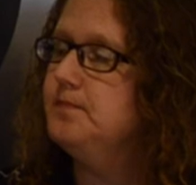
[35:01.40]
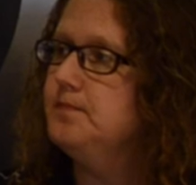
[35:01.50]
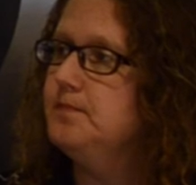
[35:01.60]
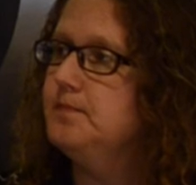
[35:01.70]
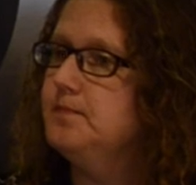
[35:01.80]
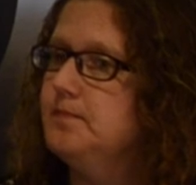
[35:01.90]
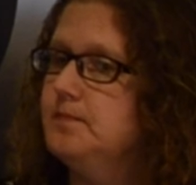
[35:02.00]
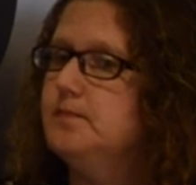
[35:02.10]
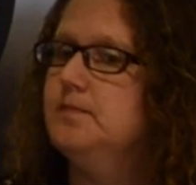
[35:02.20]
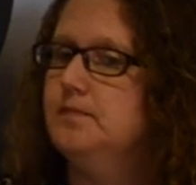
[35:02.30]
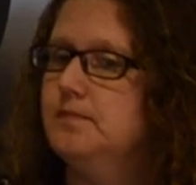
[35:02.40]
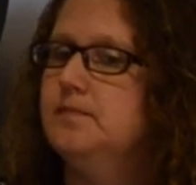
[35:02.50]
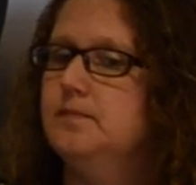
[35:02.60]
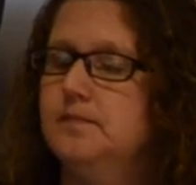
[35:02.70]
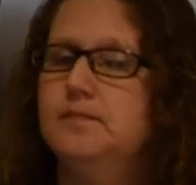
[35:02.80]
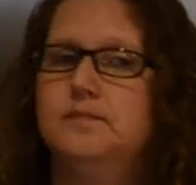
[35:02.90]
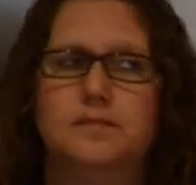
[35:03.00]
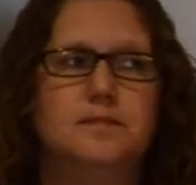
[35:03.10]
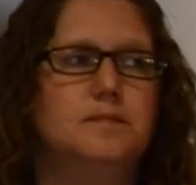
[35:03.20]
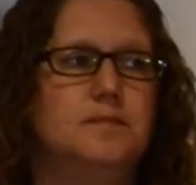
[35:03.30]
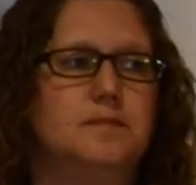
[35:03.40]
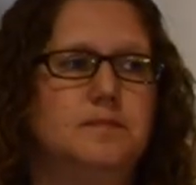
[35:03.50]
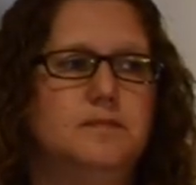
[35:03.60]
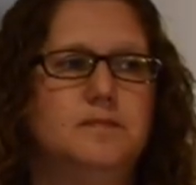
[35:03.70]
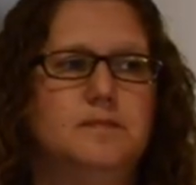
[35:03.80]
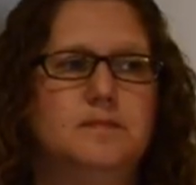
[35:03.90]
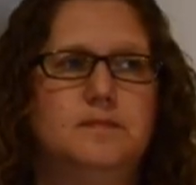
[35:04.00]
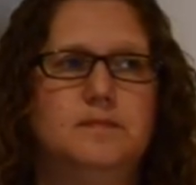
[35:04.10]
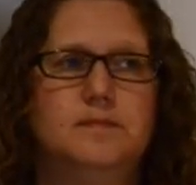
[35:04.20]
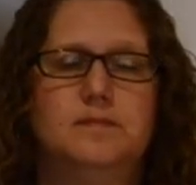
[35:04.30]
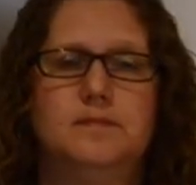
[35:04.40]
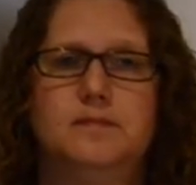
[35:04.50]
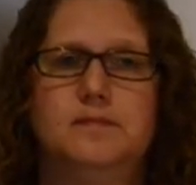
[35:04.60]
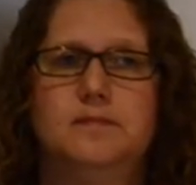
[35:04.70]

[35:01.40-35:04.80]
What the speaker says: This person isn't speaking.